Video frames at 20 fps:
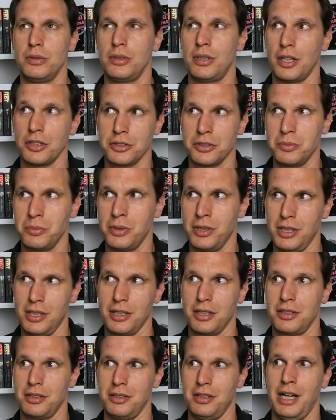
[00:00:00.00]
doesn't
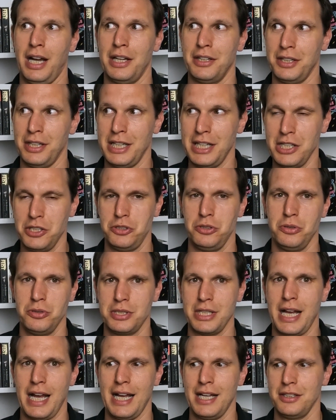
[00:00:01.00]
work and the
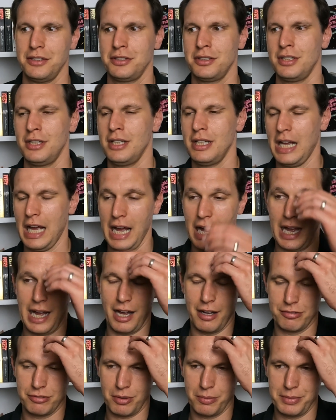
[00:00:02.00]
issues it has
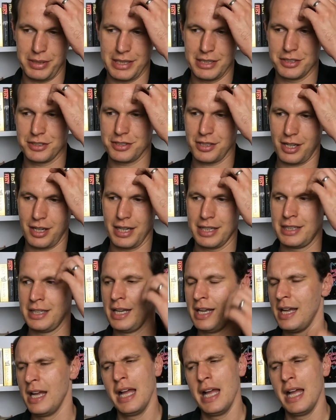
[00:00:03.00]
from the inside,